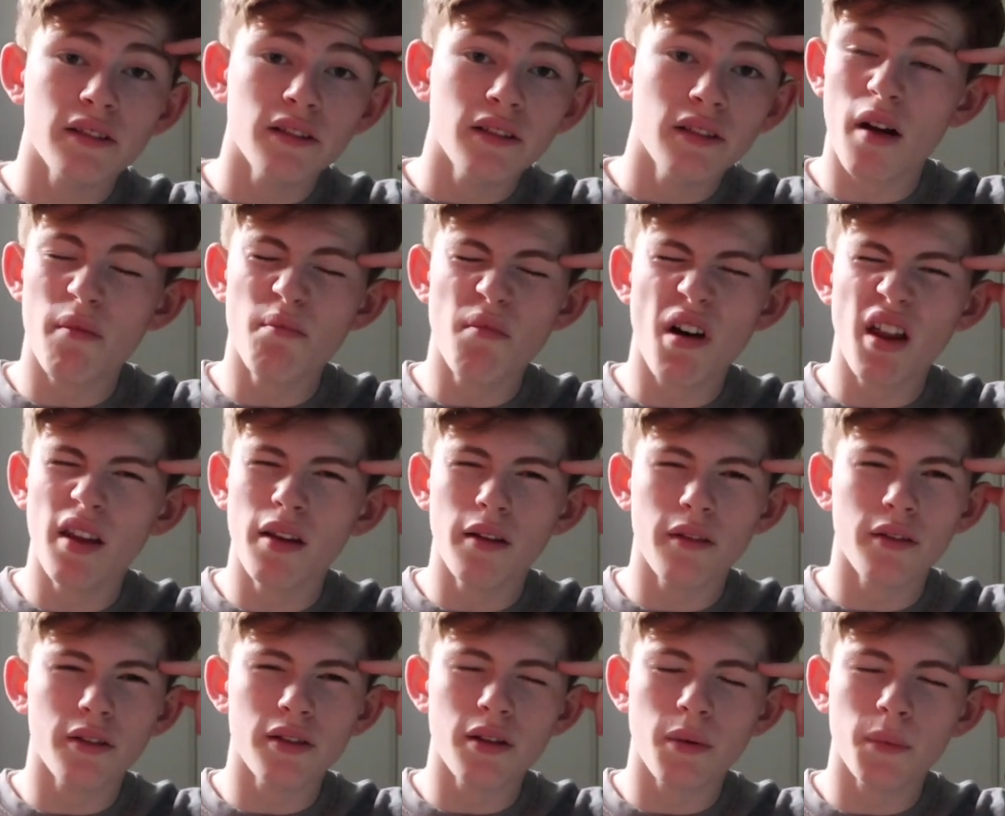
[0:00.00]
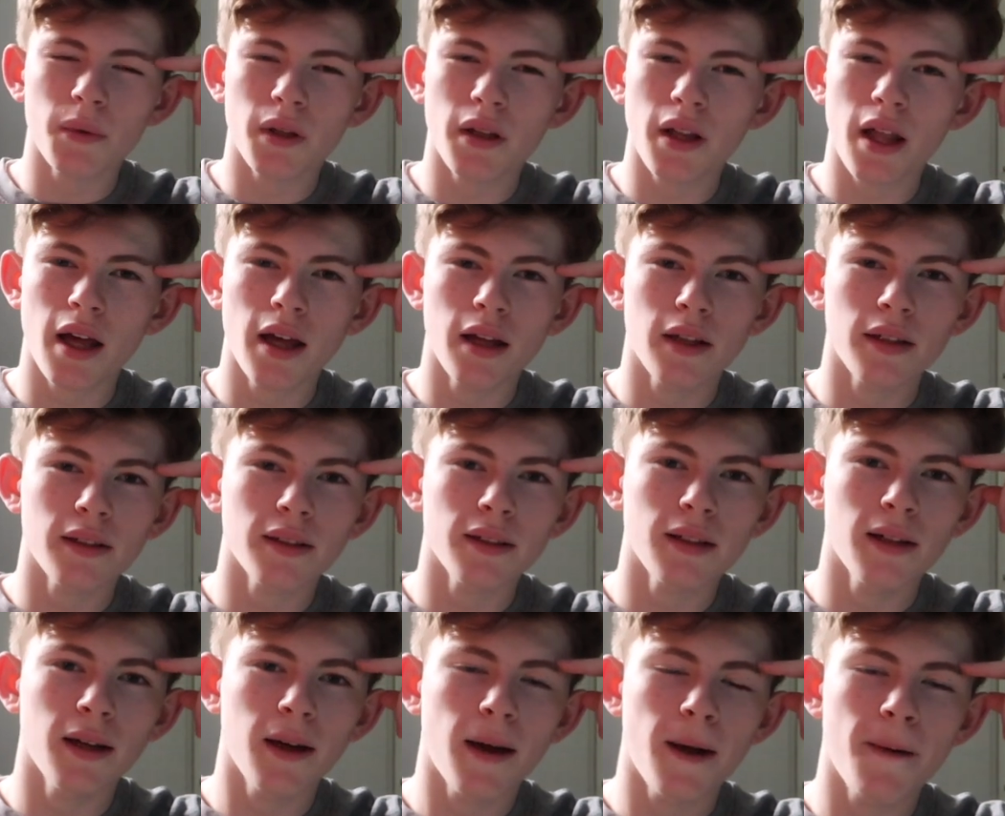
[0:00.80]
A month or something like
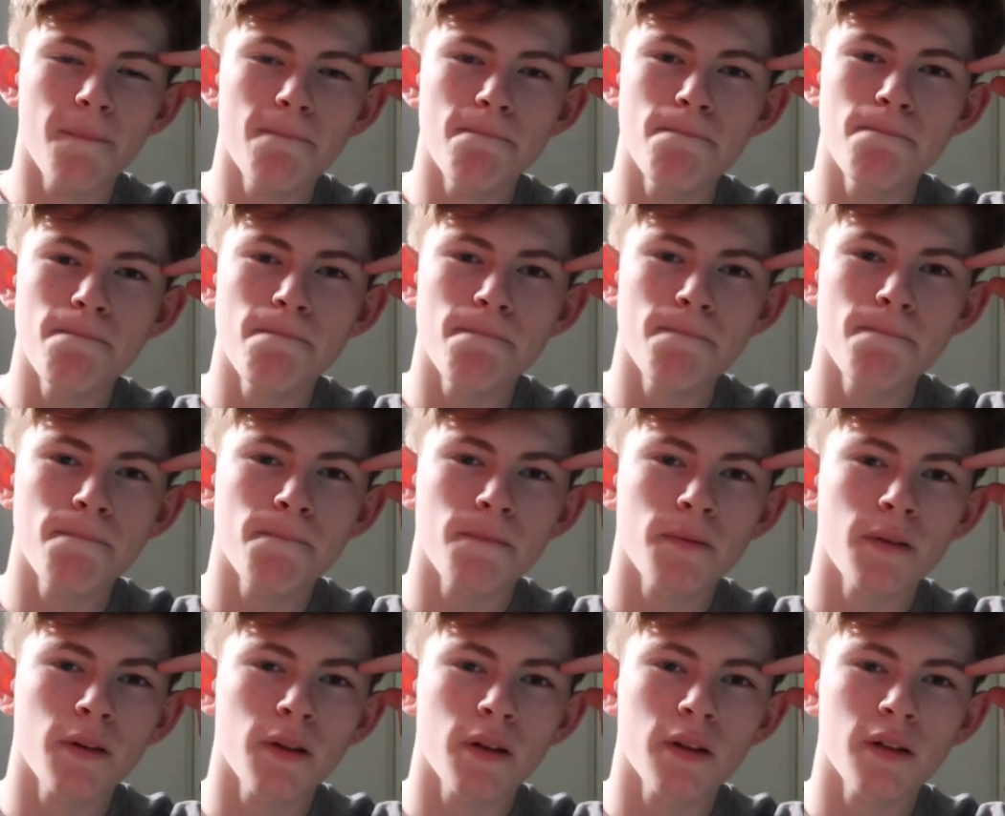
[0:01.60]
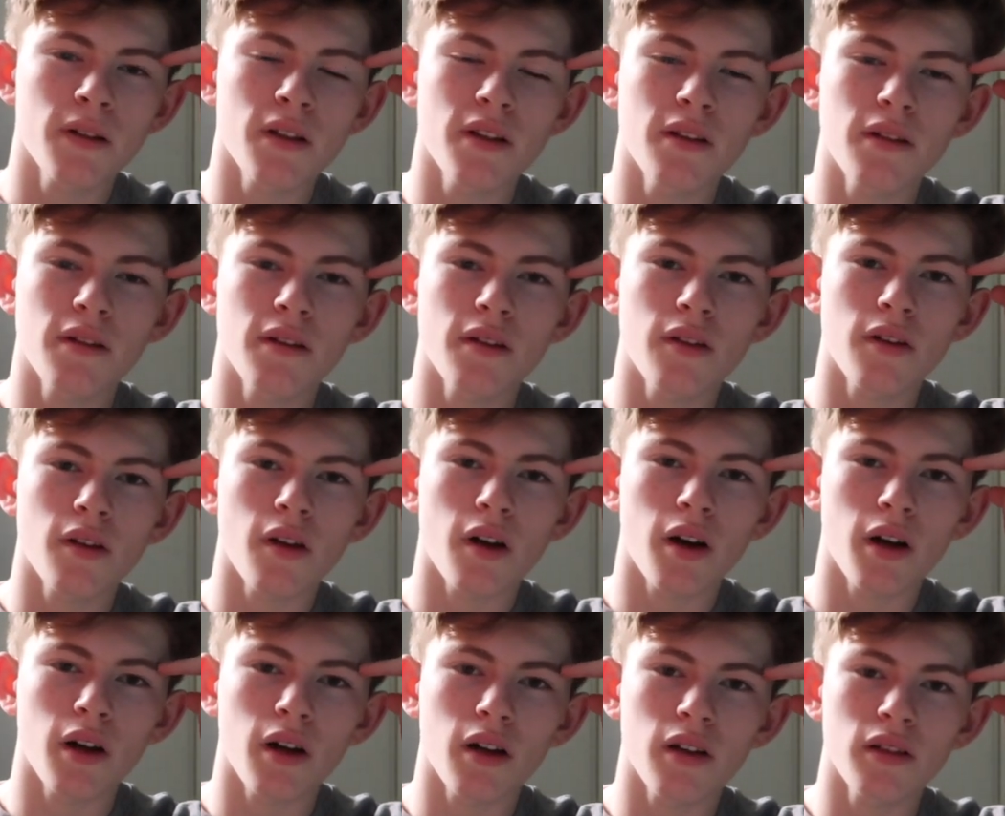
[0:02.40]
that, since
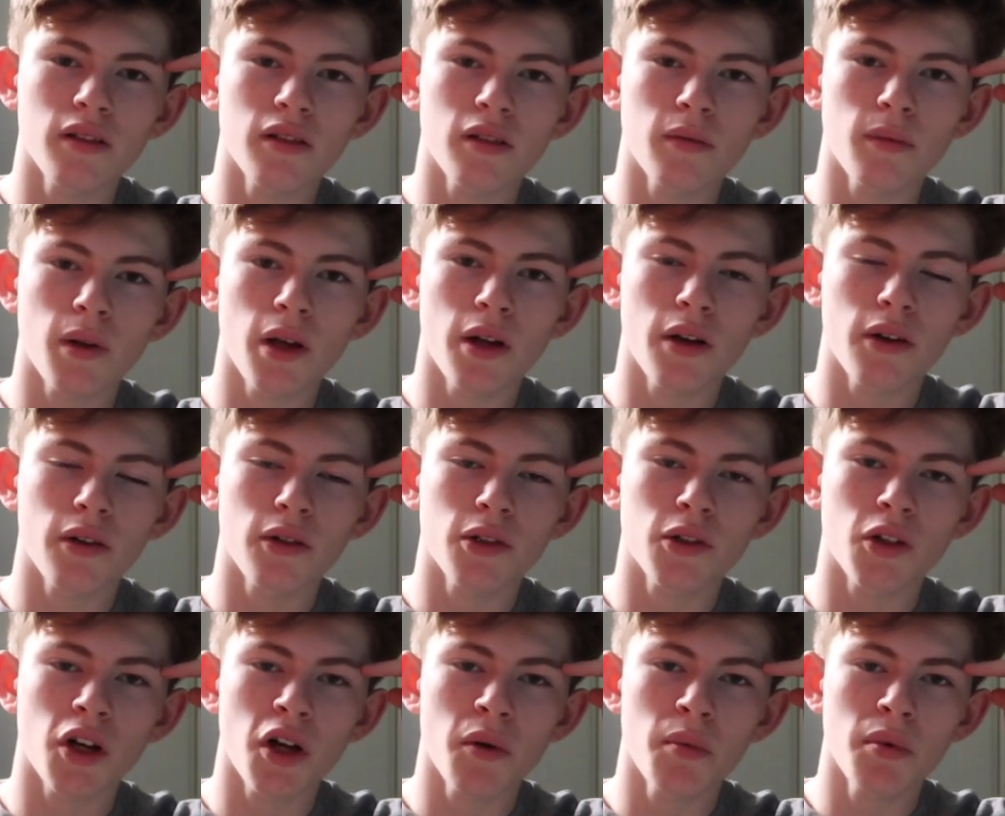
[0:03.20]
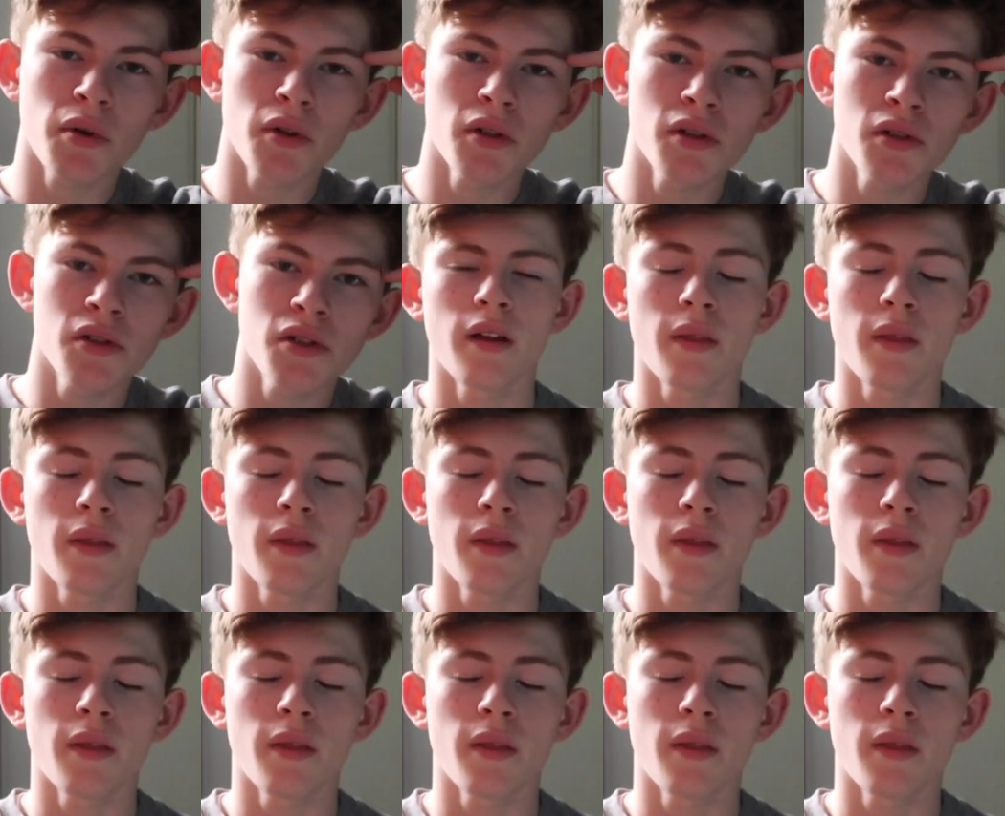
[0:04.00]
I last uploaded on tripods.